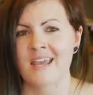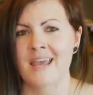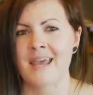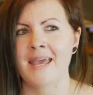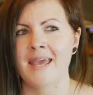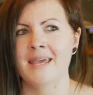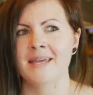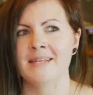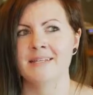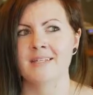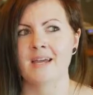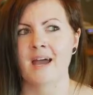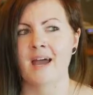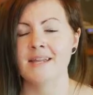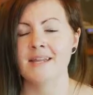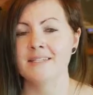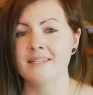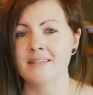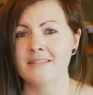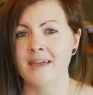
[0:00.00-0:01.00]
And
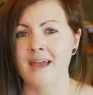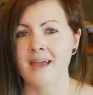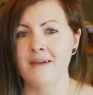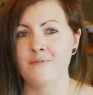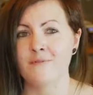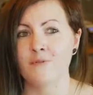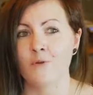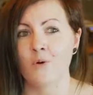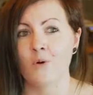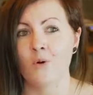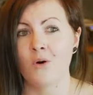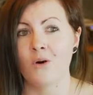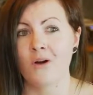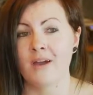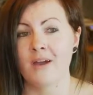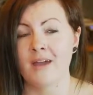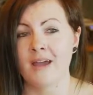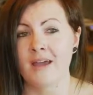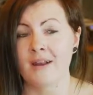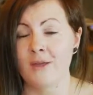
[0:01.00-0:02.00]
I did that
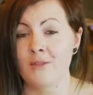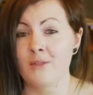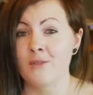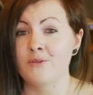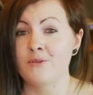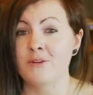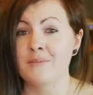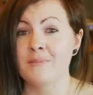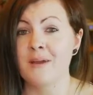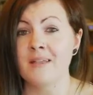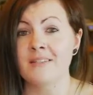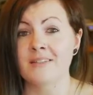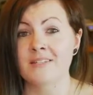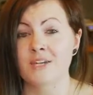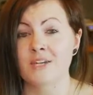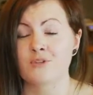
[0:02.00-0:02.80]
for another 3 months.